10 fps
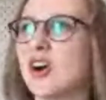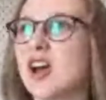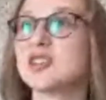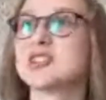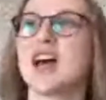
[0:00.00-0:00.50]

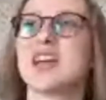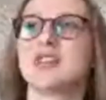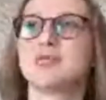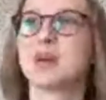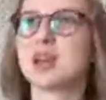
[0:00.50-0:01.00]
also
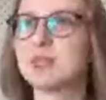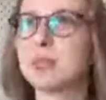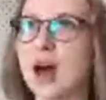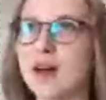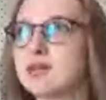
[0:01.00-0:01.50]
had a
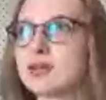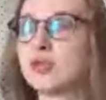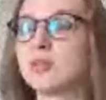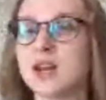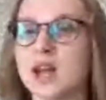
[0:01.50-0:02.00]
big
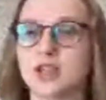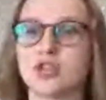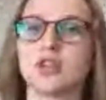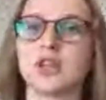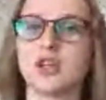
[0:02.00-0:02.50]
bathroom,
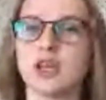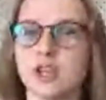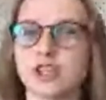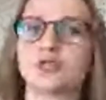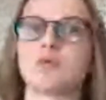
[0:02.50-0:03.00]
and
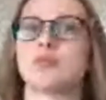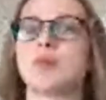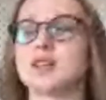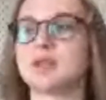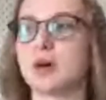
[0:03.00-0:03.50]
actually,
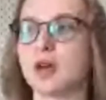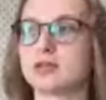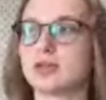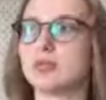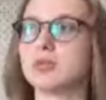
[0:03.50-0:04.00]
each room
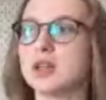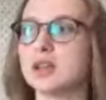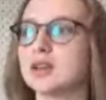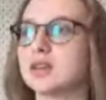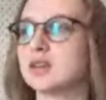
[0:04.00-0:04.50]
has a
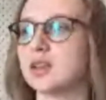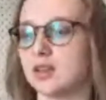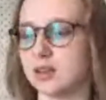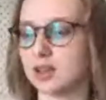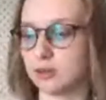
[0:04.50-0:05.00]
bathroom
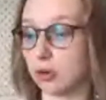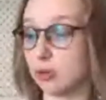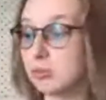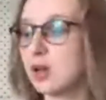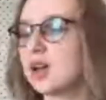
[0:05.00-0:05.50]
in, in
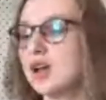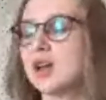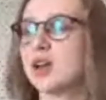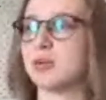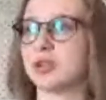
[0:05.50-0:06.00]
the
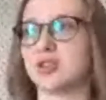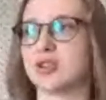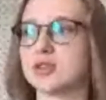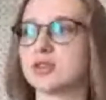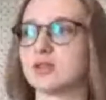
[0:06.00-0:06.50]
room,
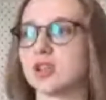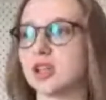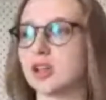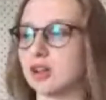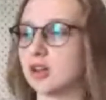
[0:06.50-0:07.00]
which is
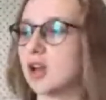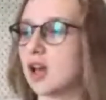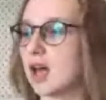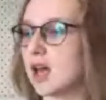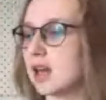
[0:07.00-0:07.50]
also really
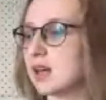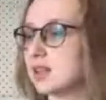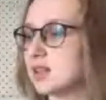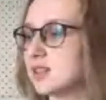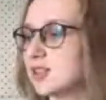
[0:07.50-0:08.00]
good.
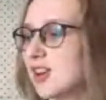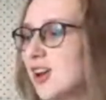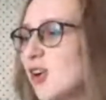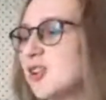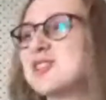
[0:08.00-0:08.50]
And
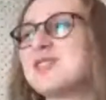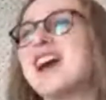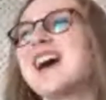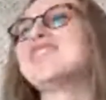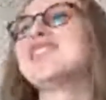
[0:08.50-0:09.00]
yeah.
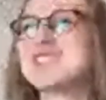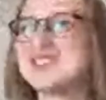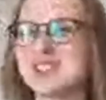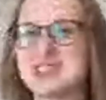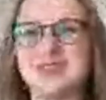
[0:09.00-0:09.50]
also, we had
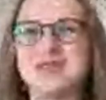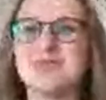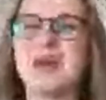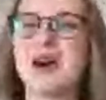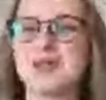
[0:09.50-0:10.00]
lots
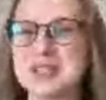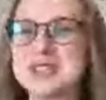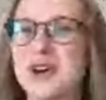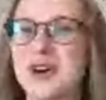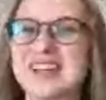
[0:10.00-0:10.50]
of
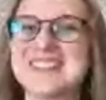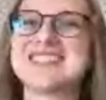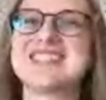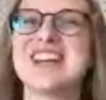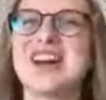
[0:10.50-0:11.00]
power
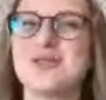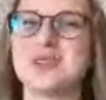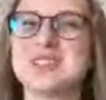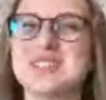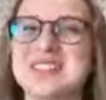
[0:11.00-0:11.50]
sockets,
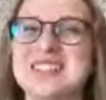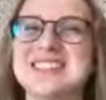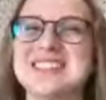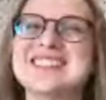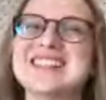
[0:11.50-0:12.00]
which
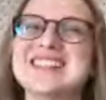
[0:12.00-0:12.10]
is